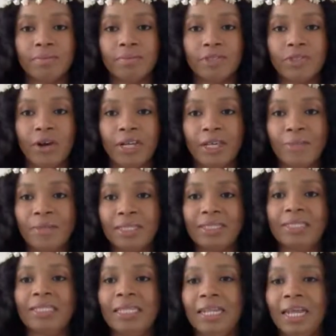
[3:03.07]
starting a
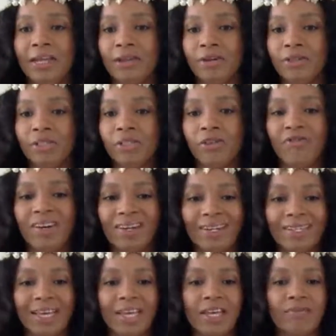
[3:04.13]
business later, do you find
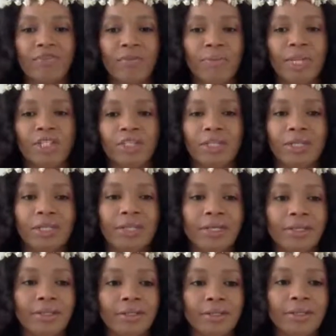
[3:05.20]
that information
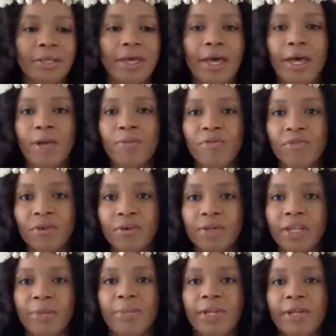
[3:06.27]
is helpful?
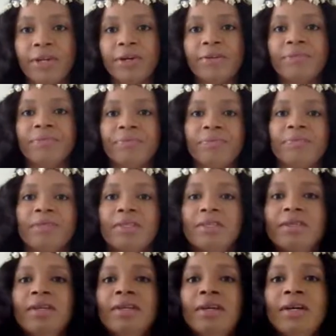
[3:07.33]
Let me know.
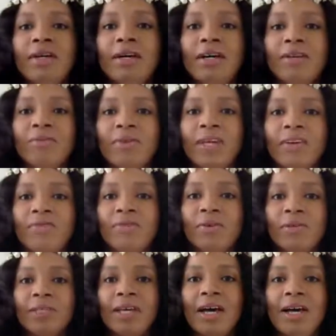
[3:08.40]
We got
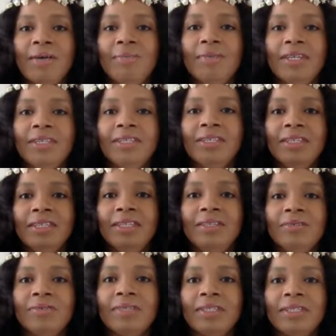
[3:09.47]
folks
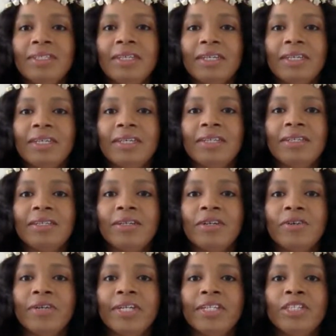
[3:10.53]
commenting. 1 second.
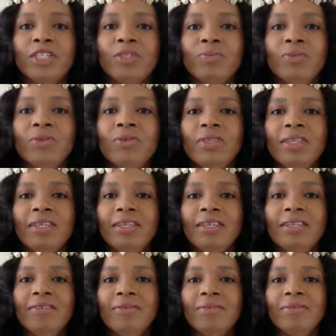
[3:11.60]
Green
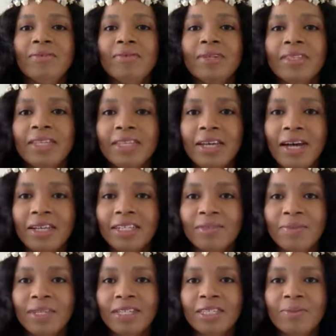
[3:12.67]
smoothie with Yanni
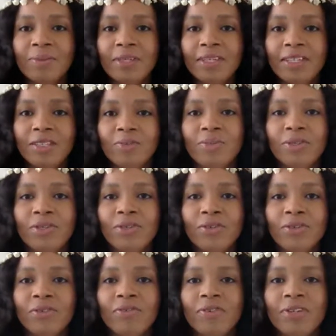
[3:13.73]
means peace.
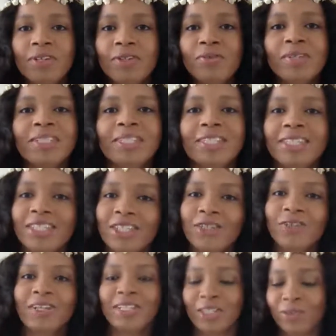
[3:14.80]
Beautiful. What's in this
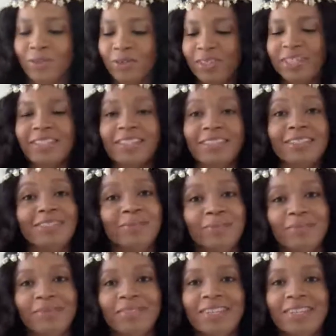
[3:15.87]
green smoothie? Because,